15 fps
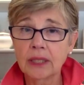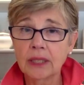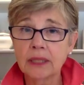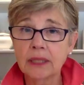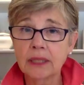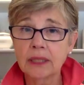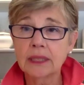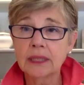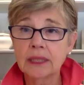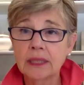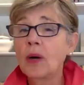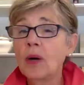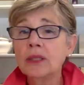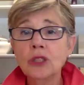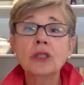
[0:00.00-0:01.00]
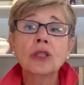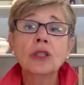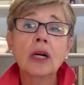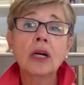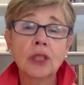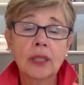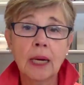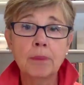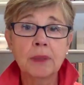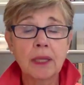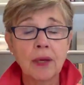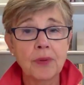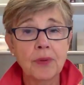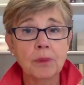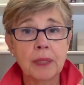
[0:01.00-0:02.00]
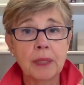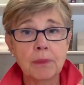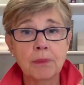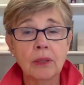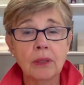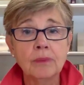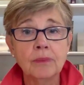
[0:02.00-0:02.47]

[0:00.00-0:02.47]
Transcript: And I want you to talk to a couple other people